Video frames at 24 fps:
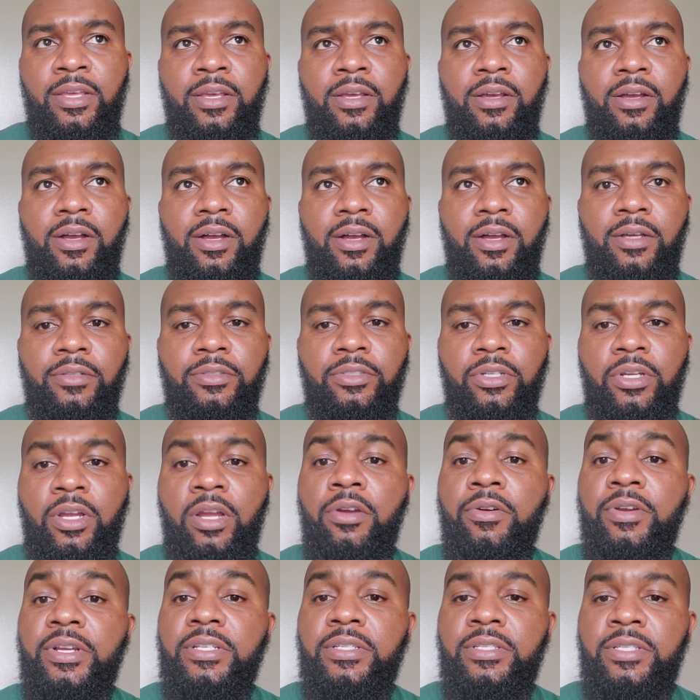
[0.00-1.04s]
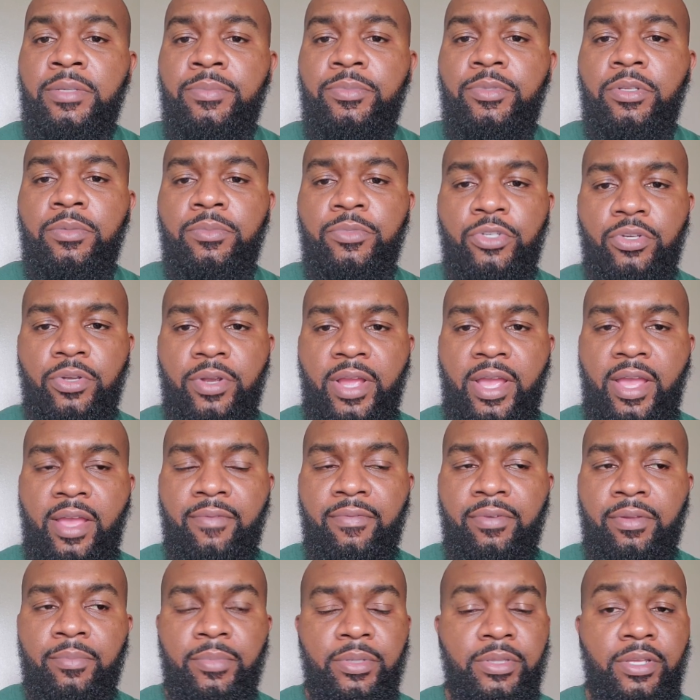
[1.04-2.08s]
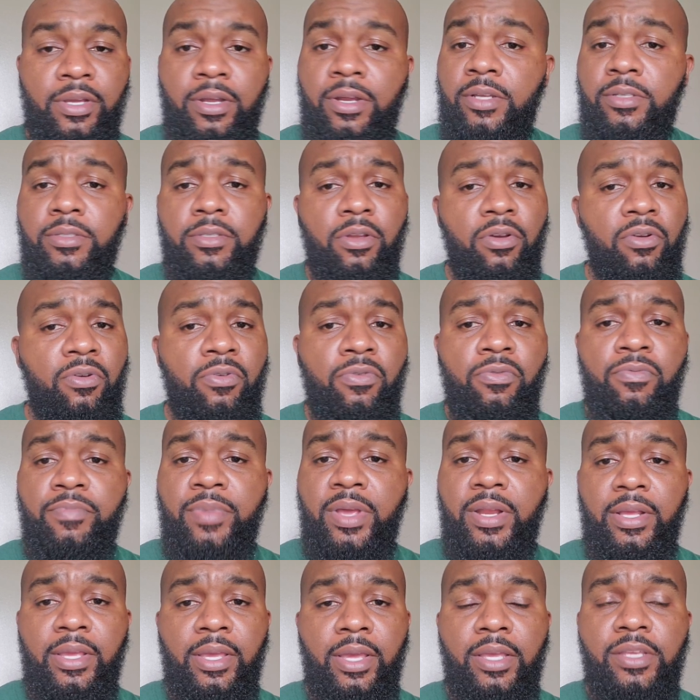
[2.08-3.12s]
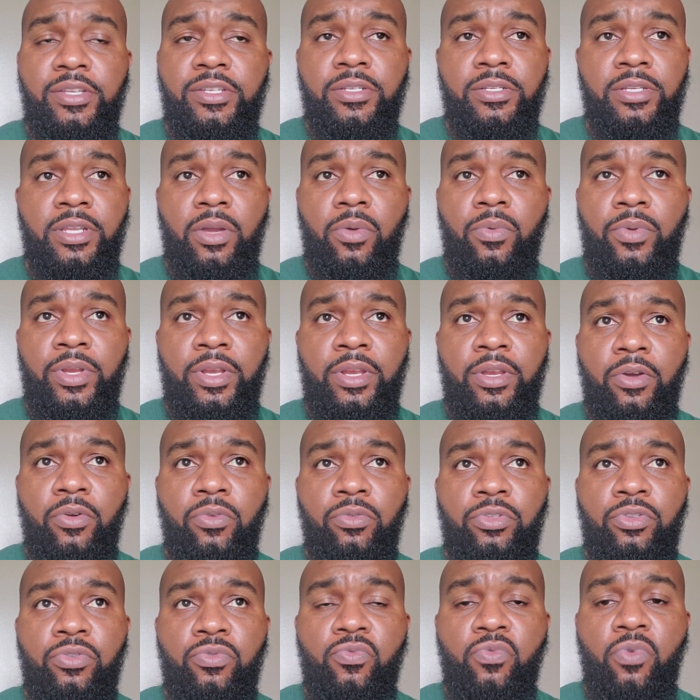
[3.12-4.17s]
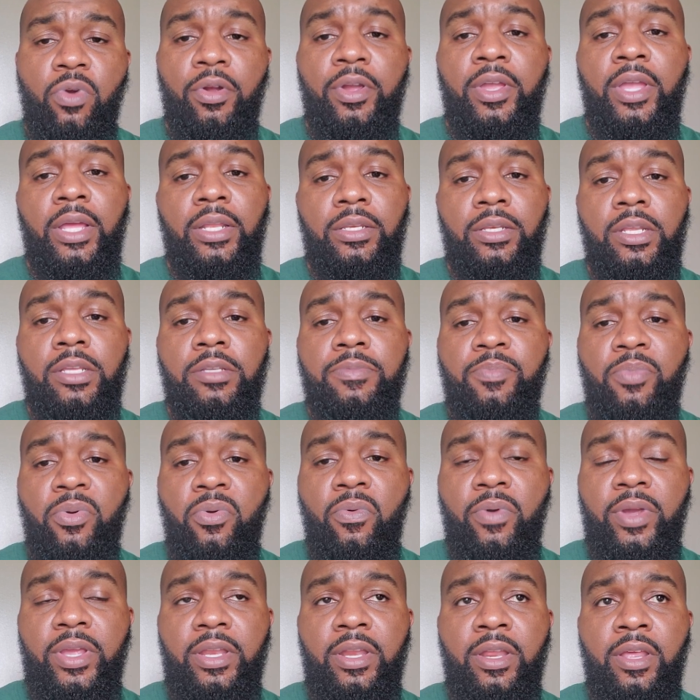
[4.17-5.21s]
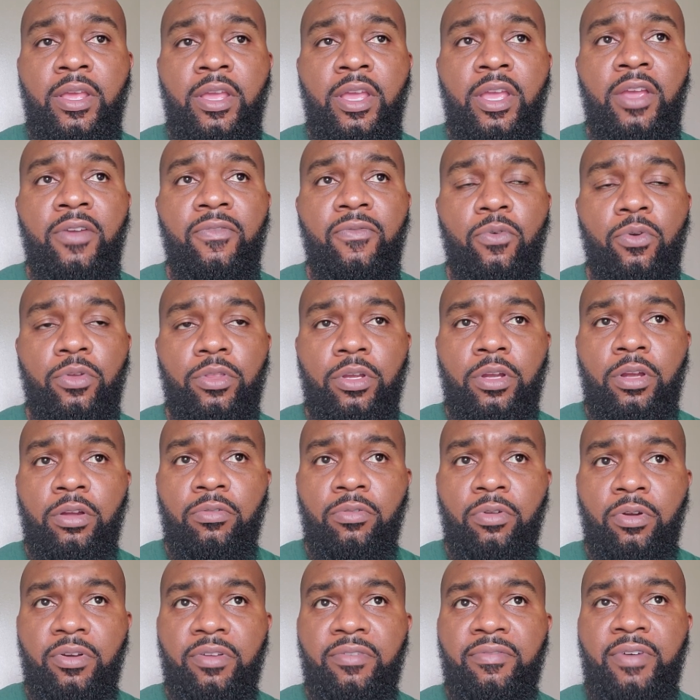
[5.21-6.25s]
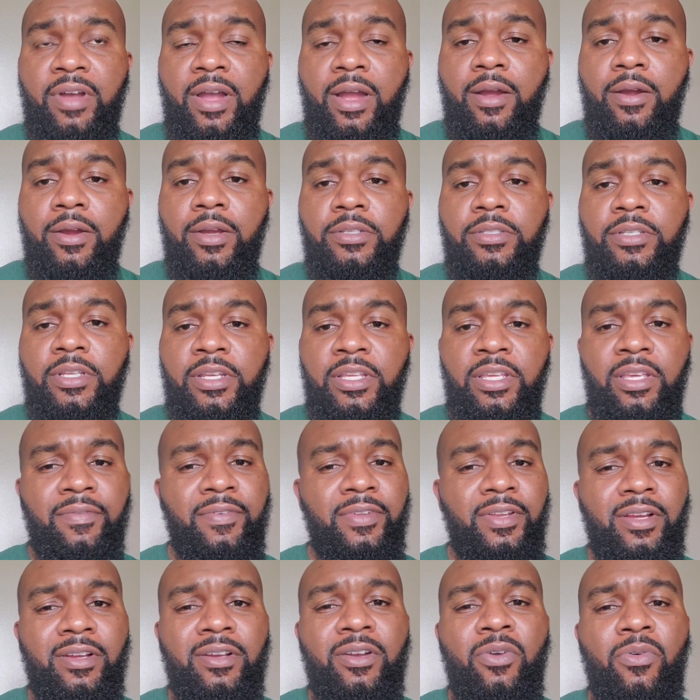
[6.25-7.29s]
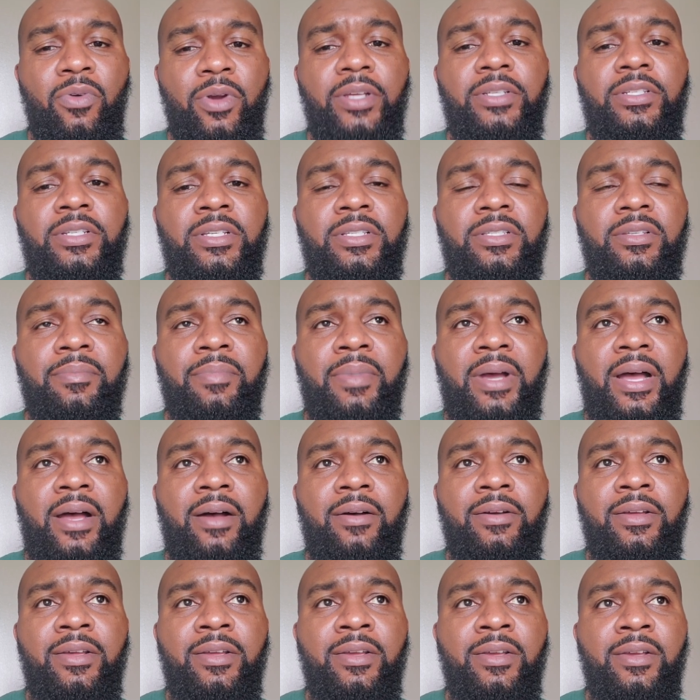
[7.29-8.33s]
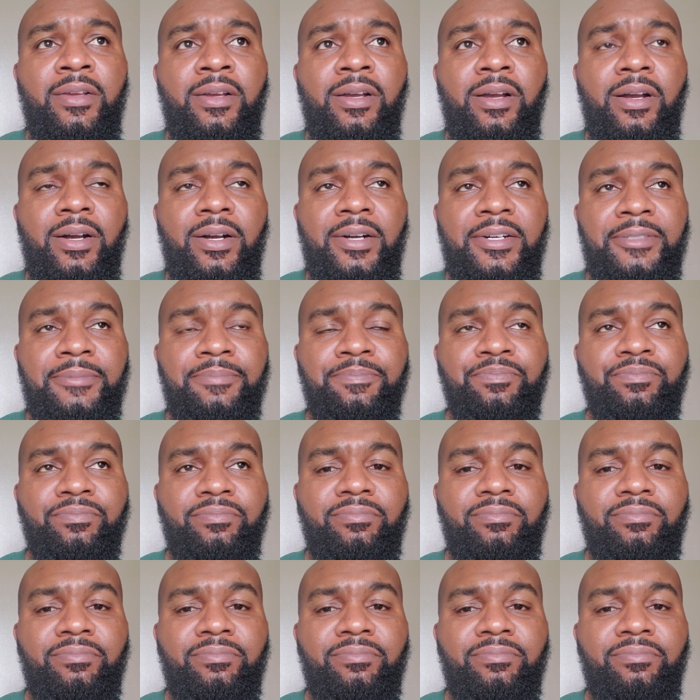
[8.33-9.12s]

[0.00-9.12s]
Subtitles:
the current symptoms you're having. But there is no medication that we know to work at this point for the coronavirus. And even there are questions about the